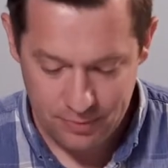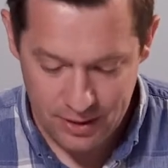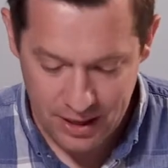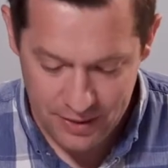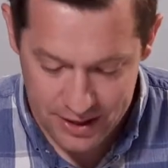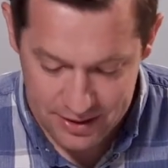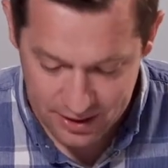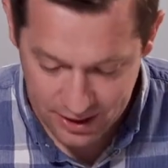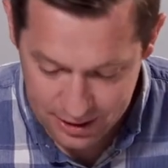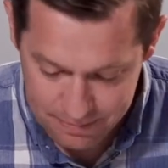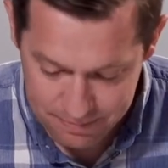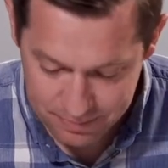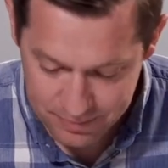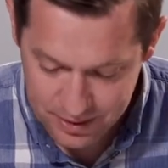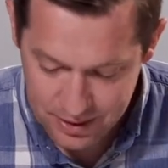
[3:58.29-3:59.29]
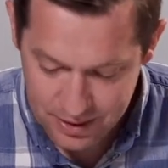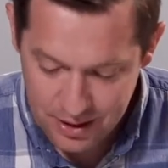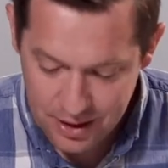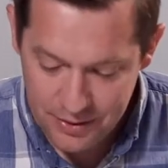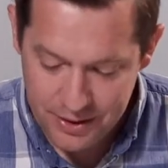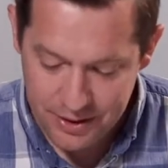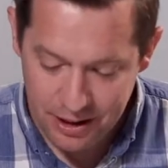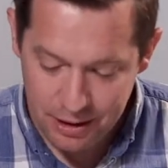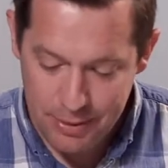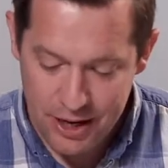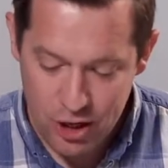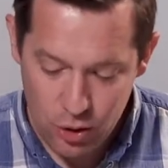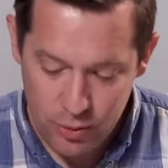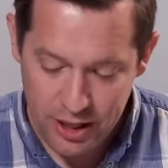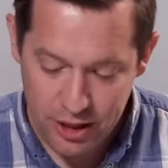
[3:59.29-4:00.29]
And they say, the young
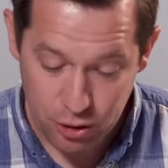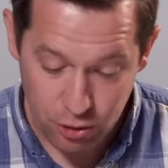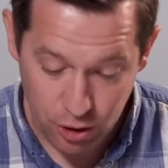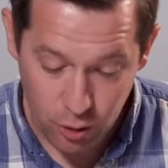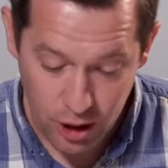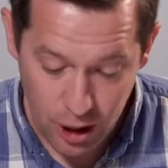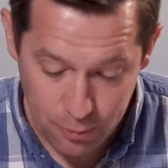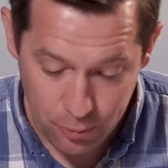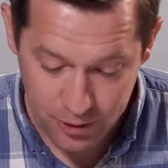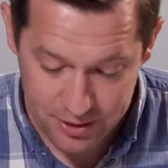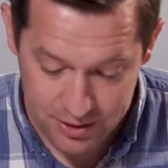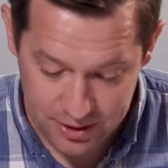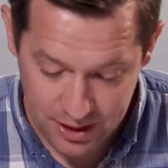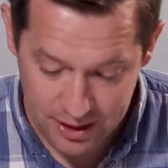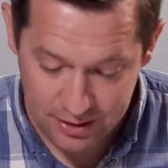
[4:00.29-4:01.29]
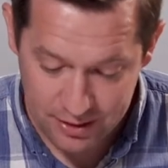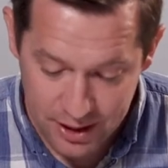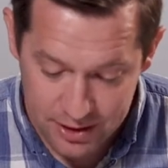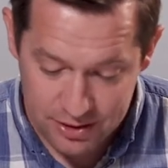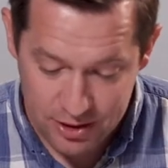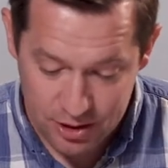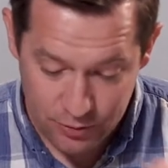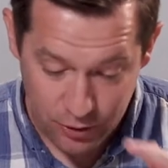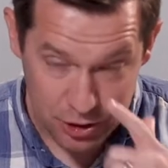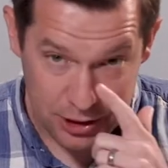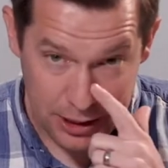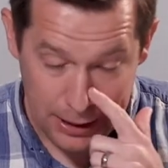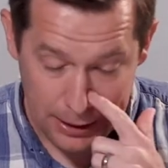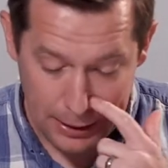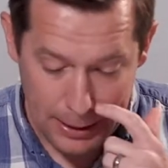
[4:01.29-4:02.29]
men who grown up with said, this is verse
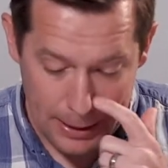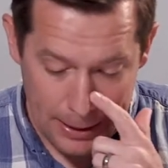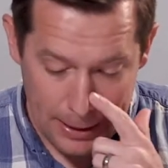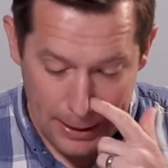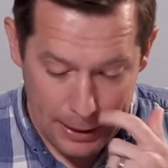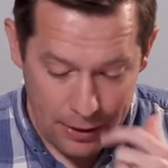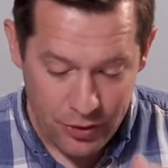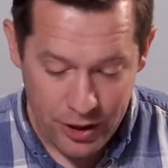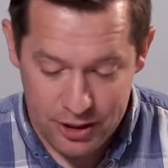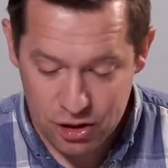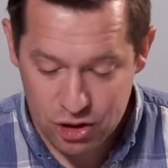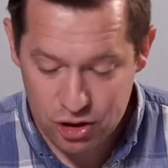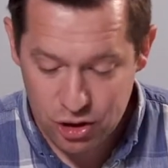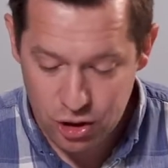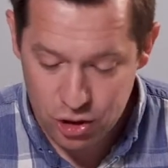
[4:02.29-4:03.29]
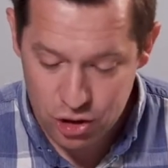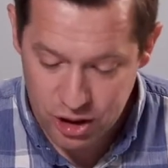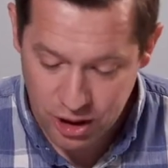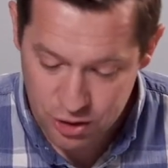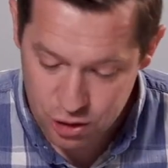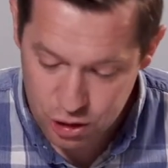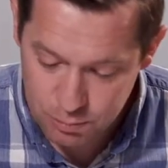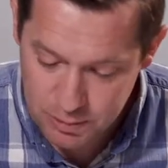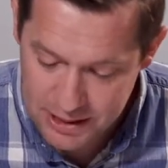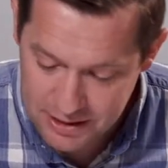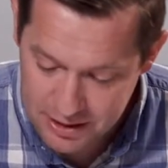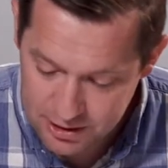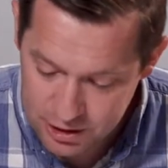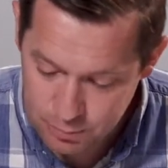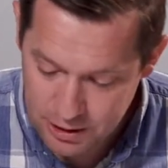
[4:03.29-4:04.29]
10, thus shall you speak
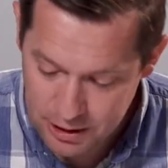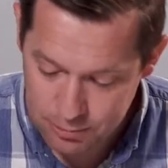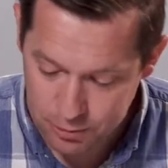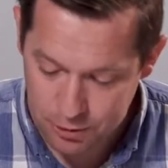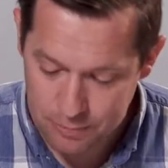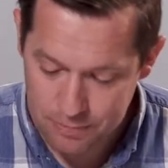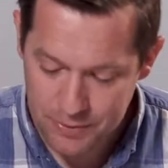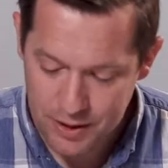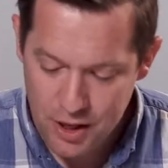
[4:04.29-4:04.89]
to this people.